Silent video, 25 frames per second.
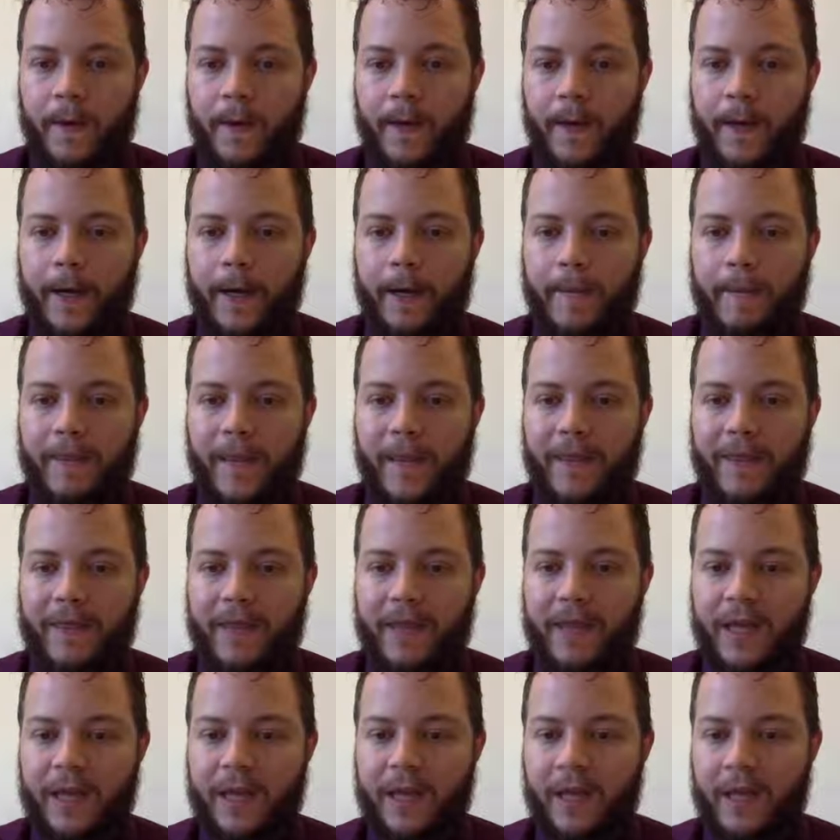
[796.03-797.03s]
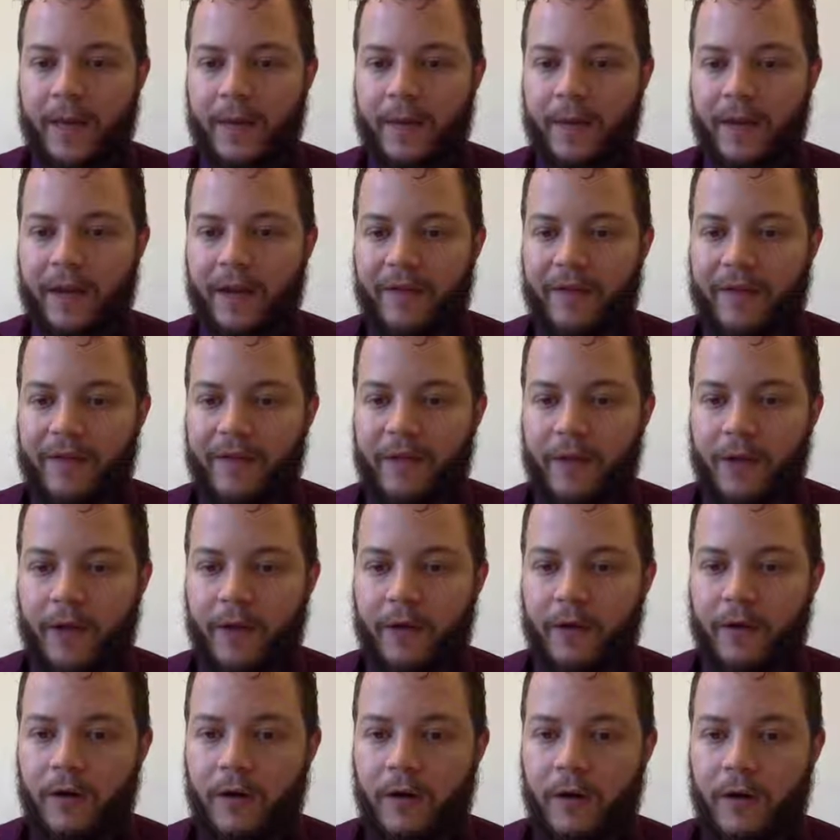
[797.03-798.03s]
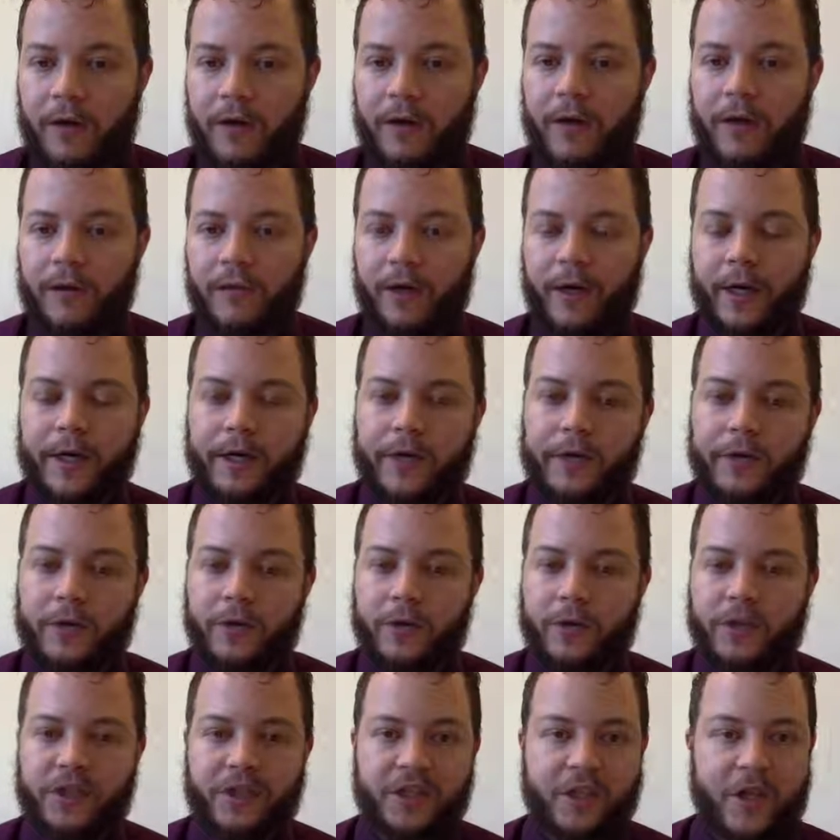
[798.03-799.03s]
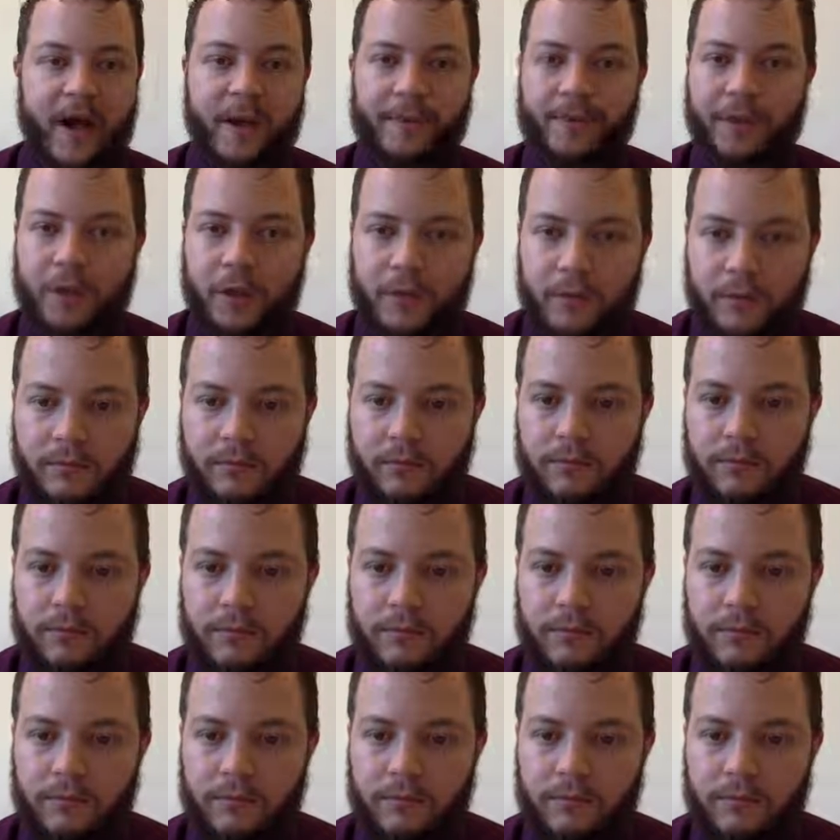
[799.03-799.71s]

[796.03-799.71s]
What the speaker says: And then I'm going to have this other argument out right here, which is optional.